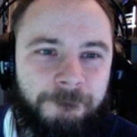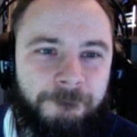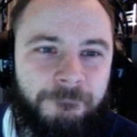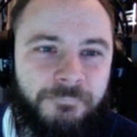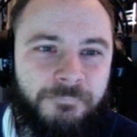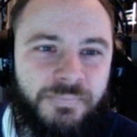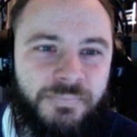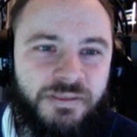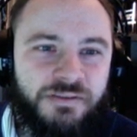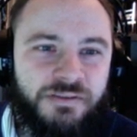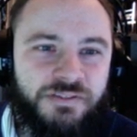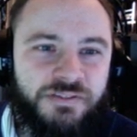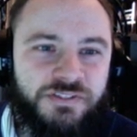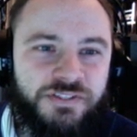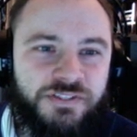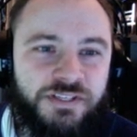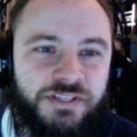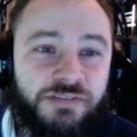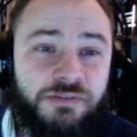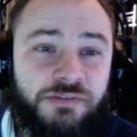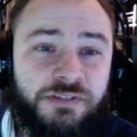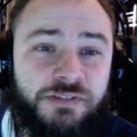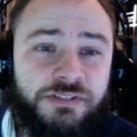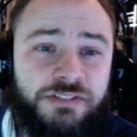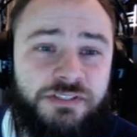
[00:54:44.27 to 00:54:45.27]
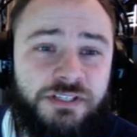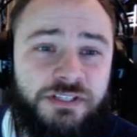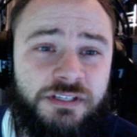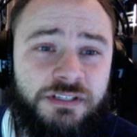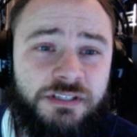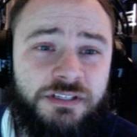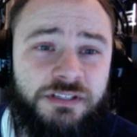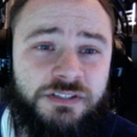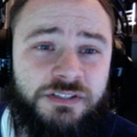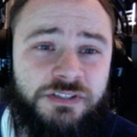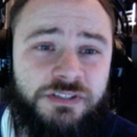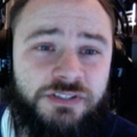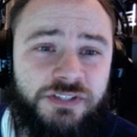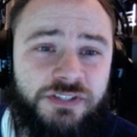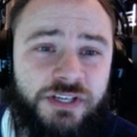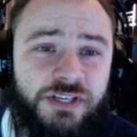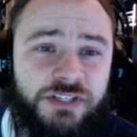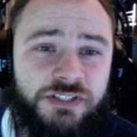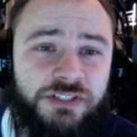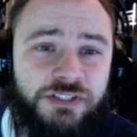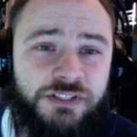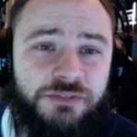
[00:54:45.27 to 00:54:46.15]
Steven says, Jesse,